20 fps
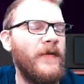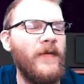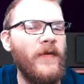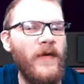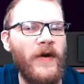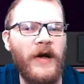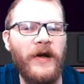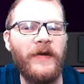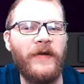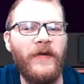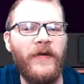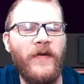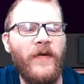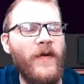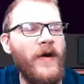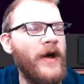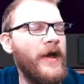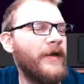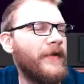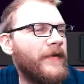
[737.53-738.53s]
Quite,
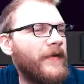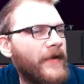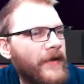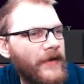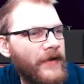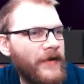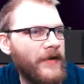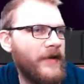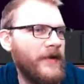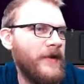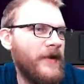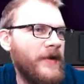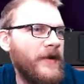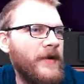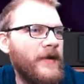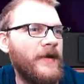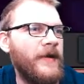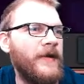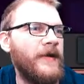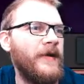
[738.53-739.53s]
quite,
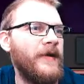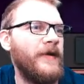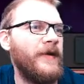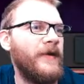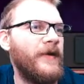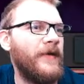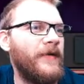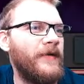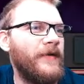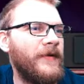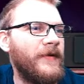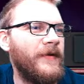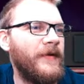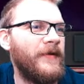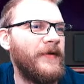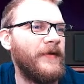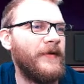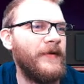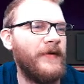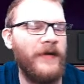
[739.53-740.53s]
you know,
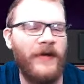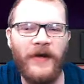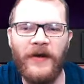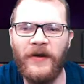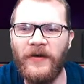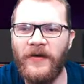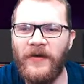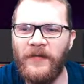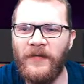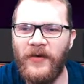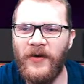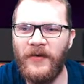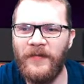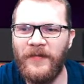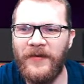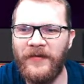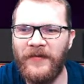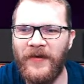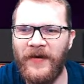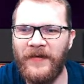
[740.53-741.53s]
a good
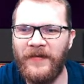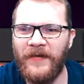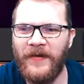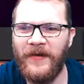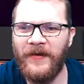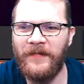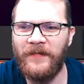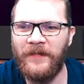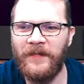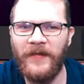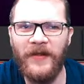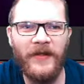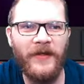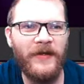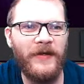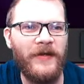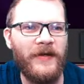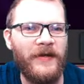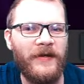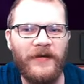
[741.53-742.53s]
moment right there.
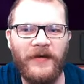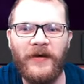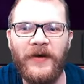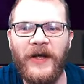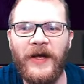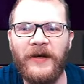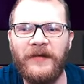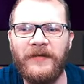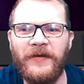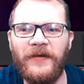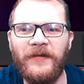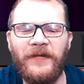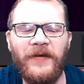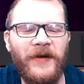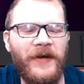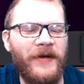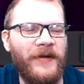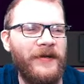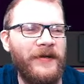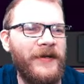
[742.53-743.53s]
Oh yeah, don't
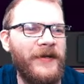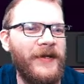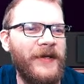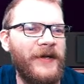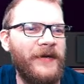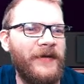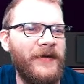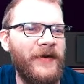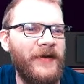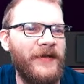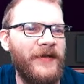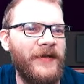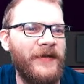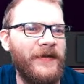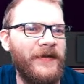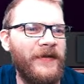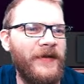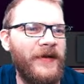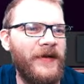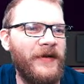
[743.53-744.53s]
worry, I already have
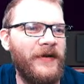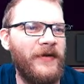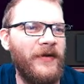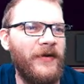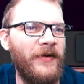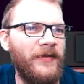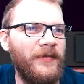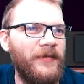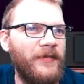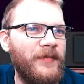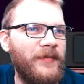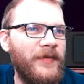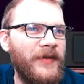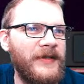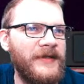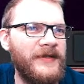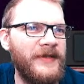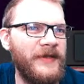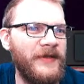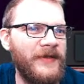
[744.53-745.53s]
gotten a whole
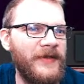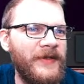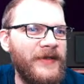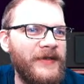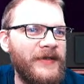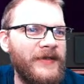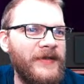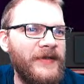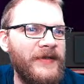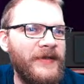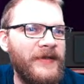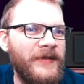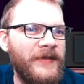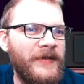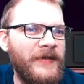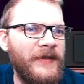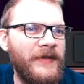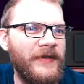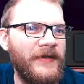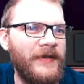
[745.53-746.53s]
Brazilian
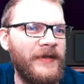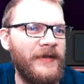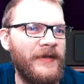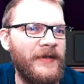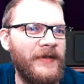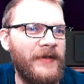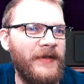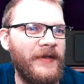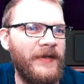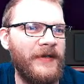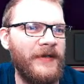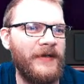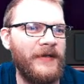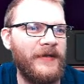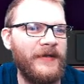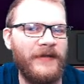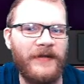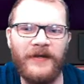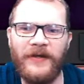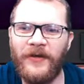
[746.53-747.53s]

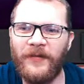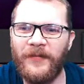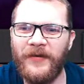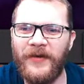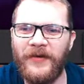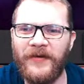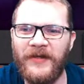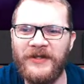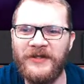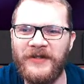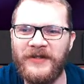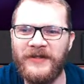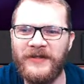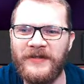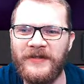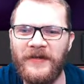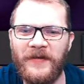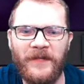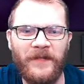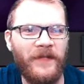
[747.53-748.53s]
uh, EOP
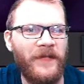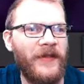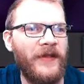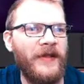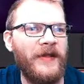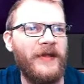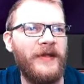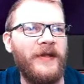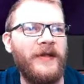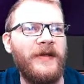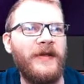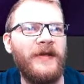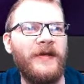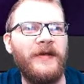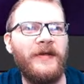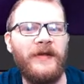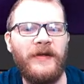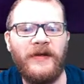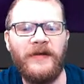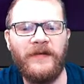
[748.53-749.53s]
questions.
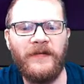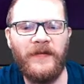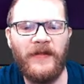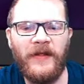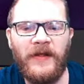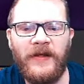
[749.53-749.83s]
You know,